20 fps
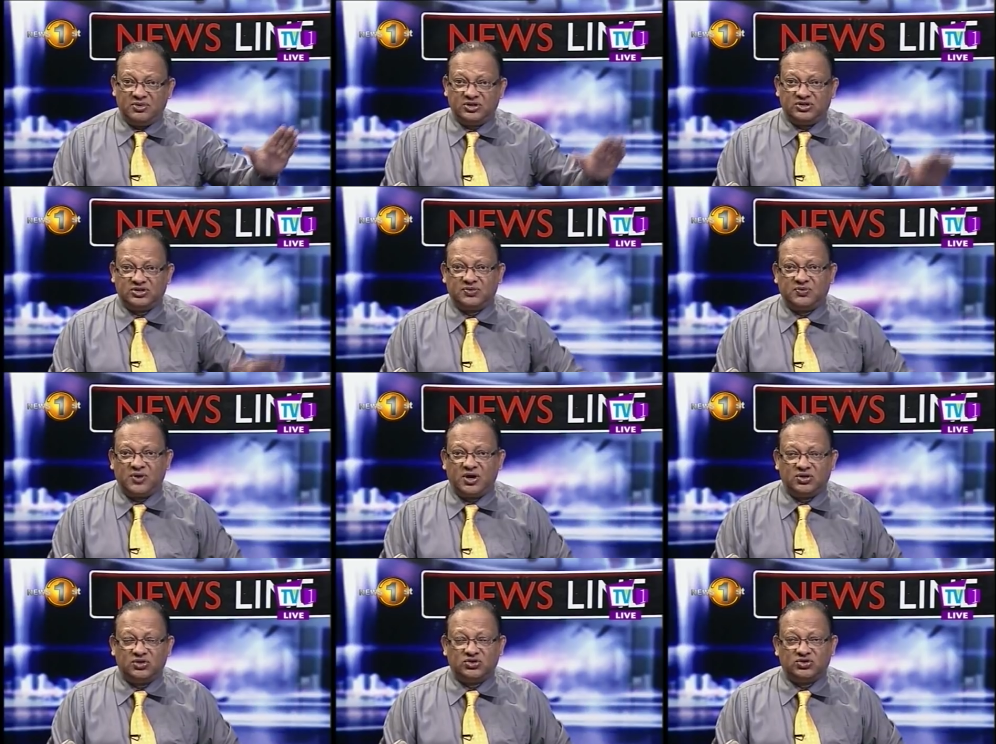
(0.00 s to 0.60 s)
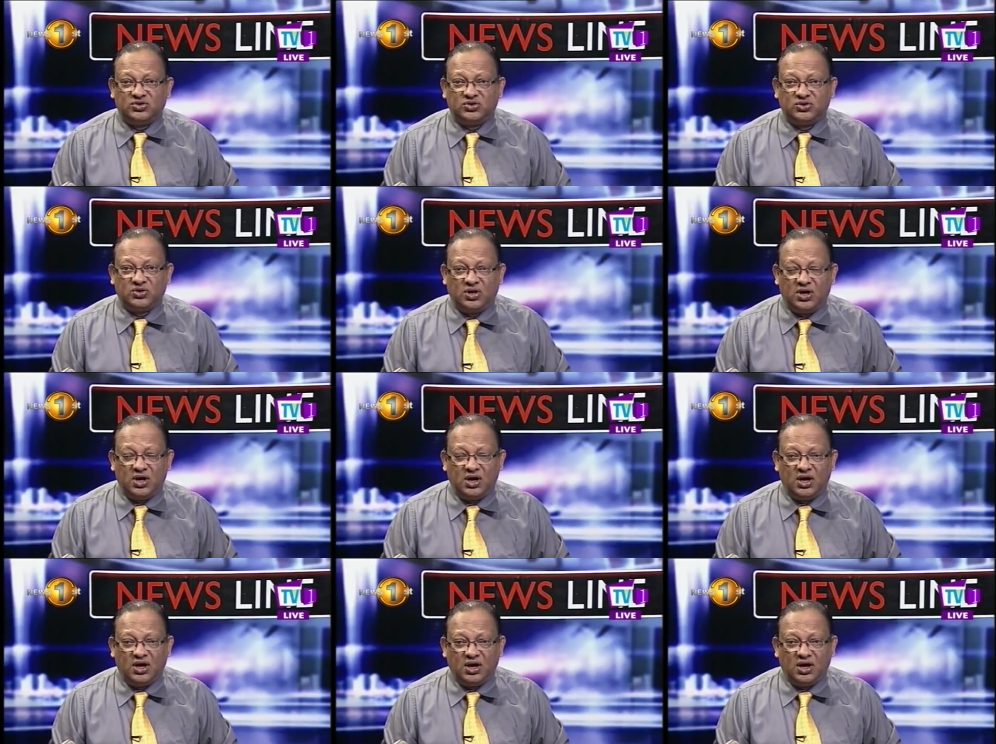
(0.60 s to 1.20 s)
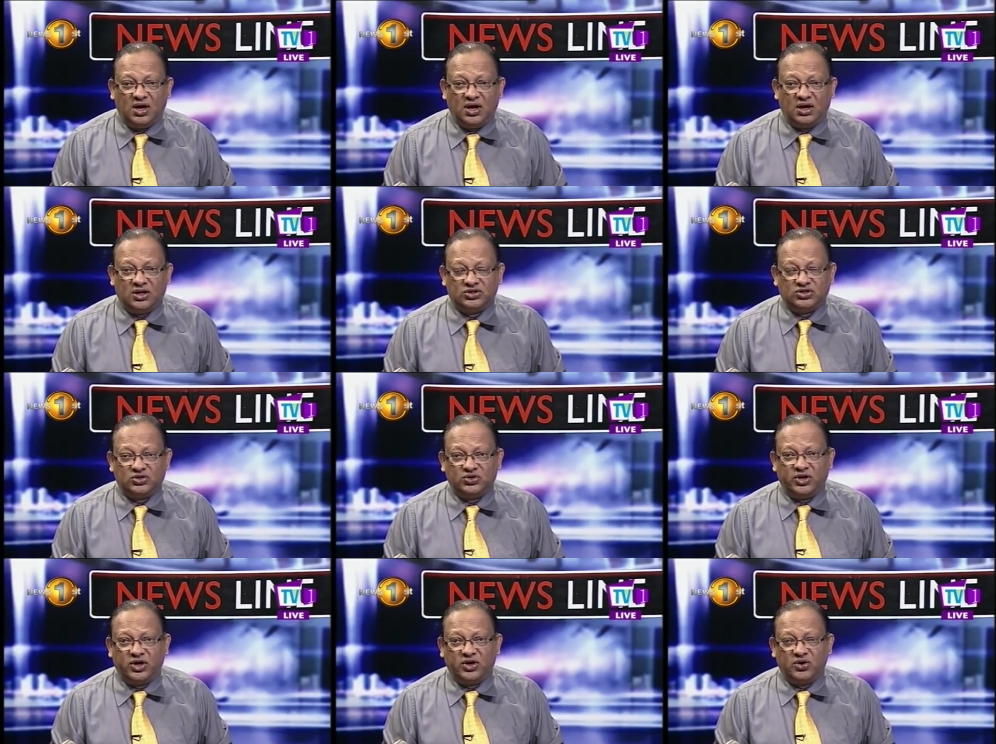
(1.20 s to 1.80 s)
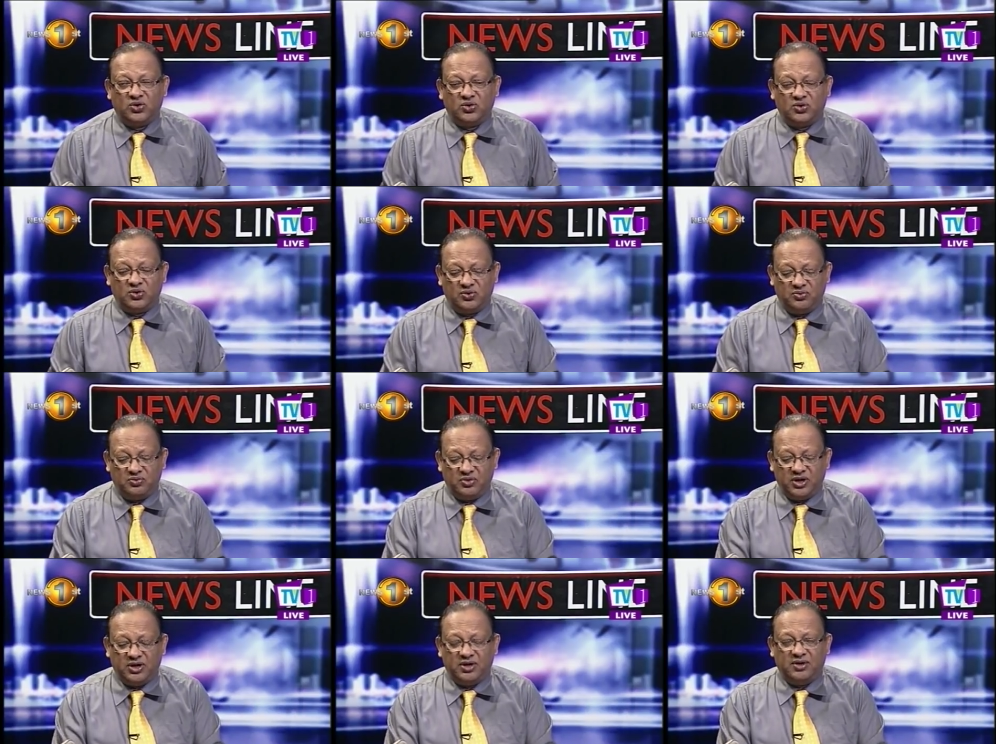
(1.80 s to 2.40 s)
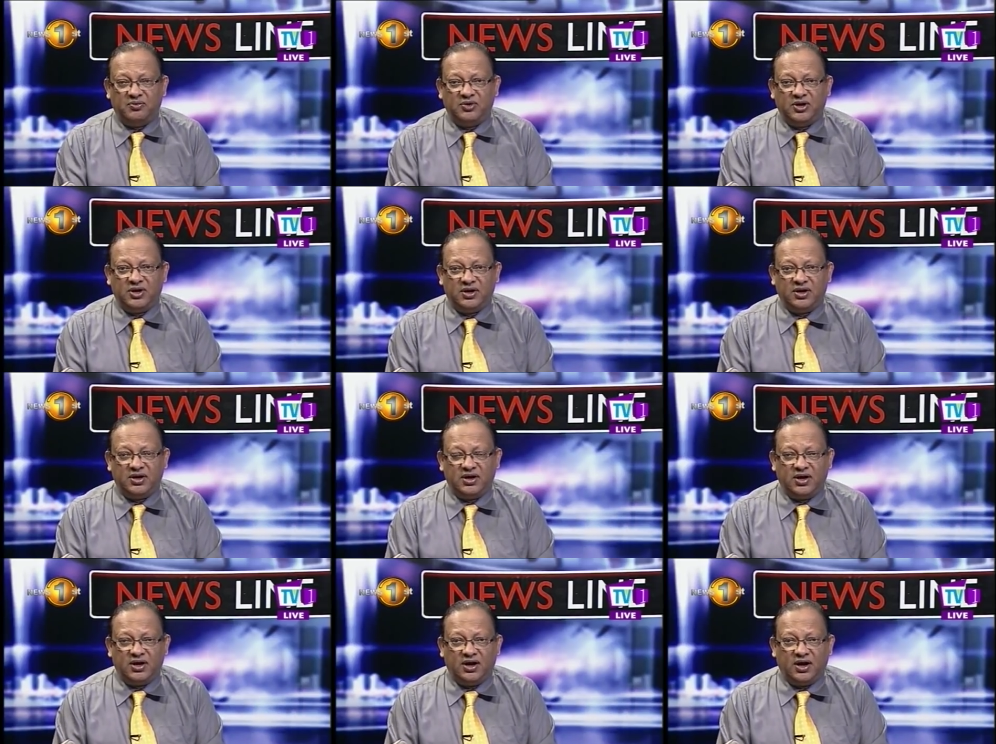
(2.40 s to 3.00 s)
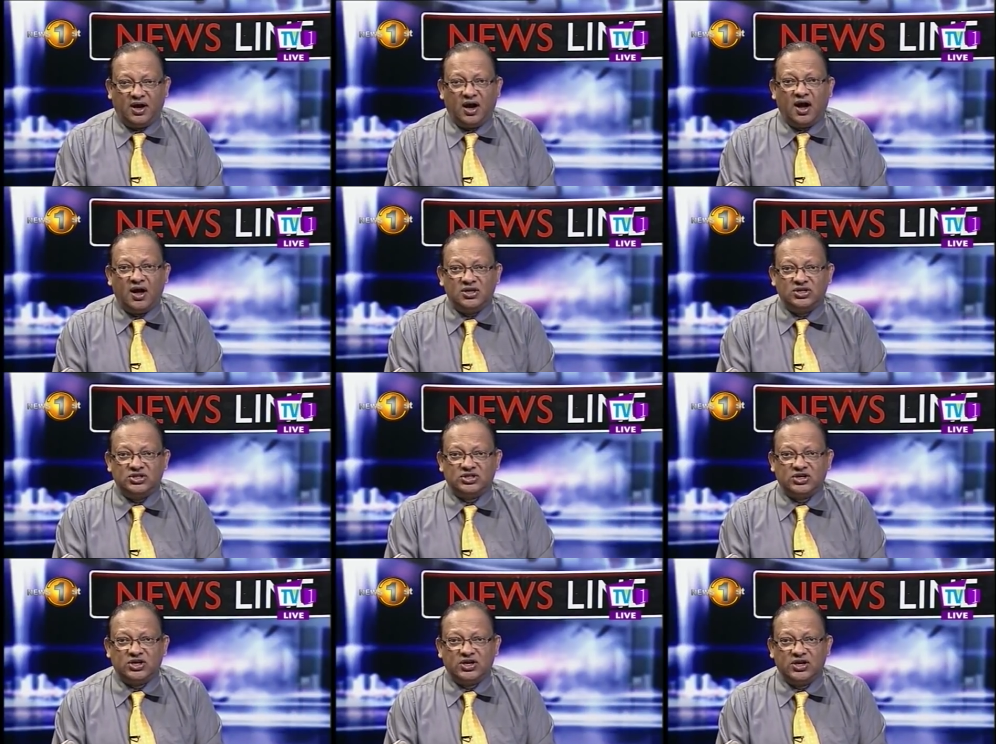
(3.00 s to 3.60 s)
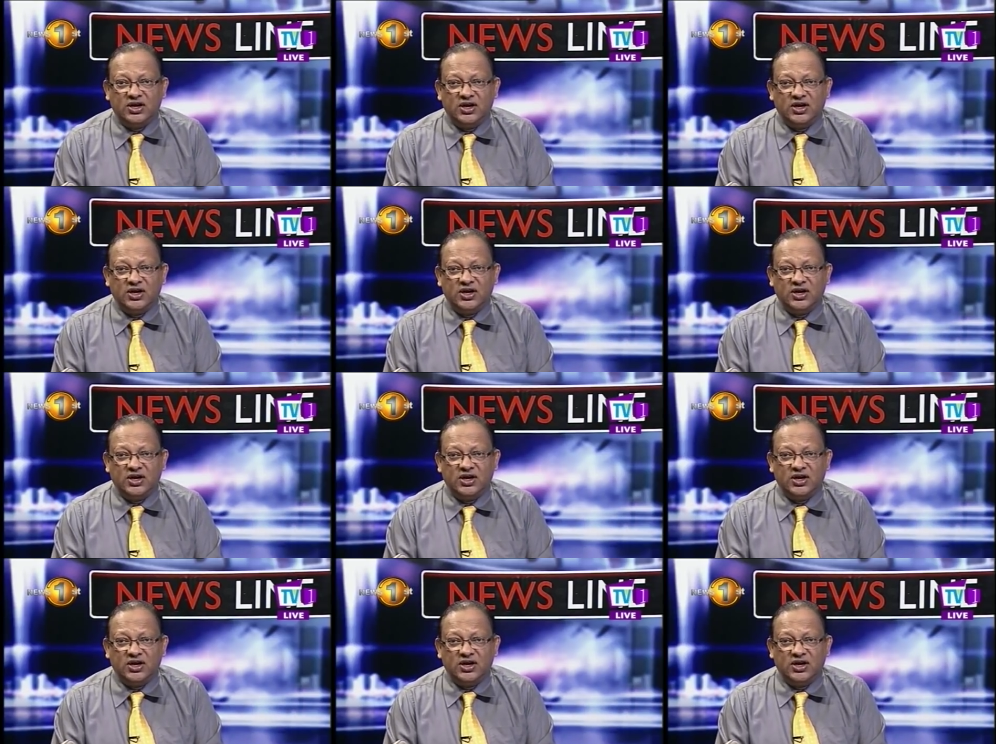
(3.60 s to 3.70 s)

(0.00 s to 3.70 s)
Mr. Varma uh, Surya, who we, we ask.